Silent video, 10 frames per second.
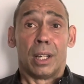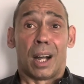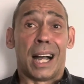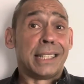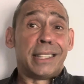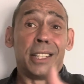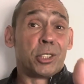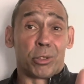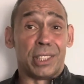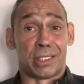I had the
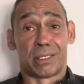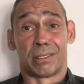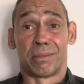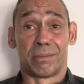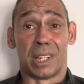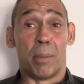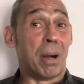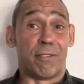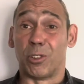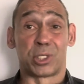injuries a
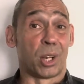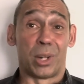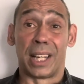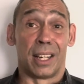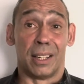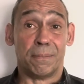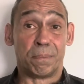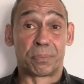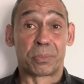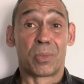month or so later.
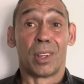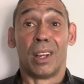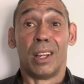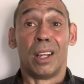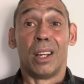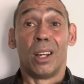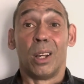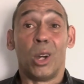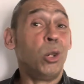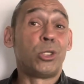
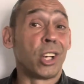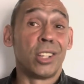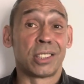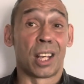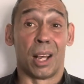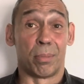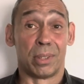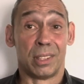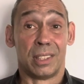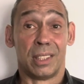Who turns up?
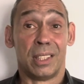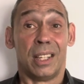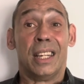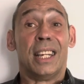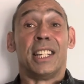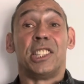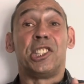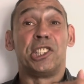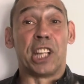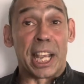
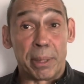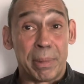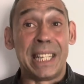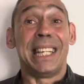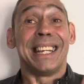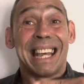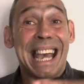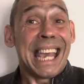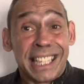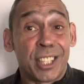Jamie
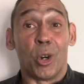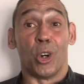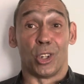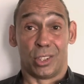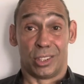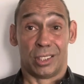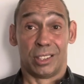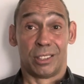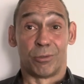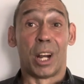Acourt,
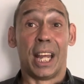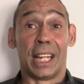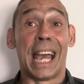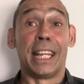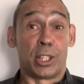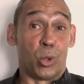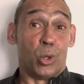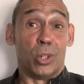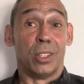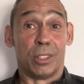right?
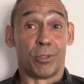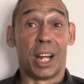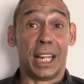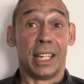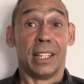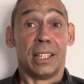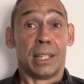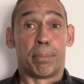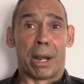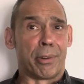Acourt, right?
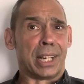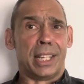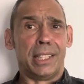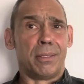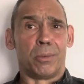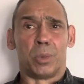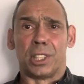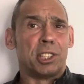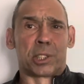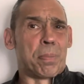Apparently was
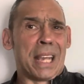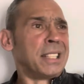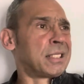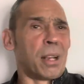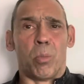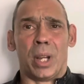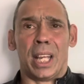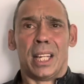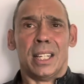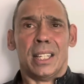in Spain
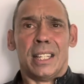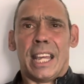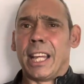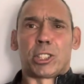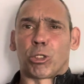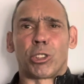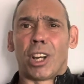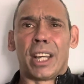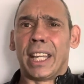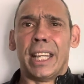somewhere
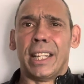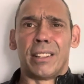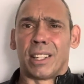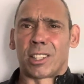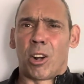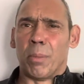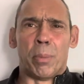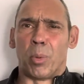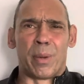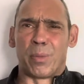extradited. I can't
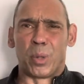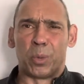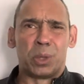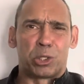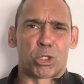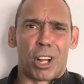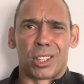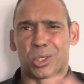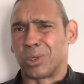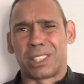remember whether it was
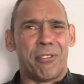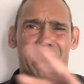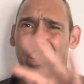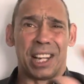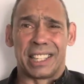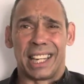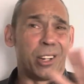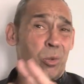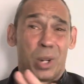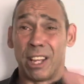drugs or something like that
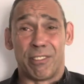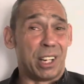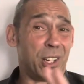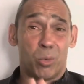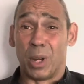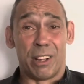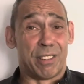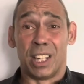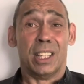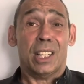or whatever,
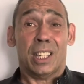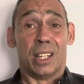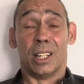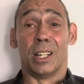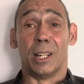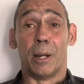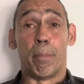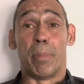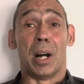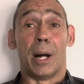whatever. Uh,
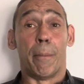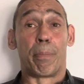but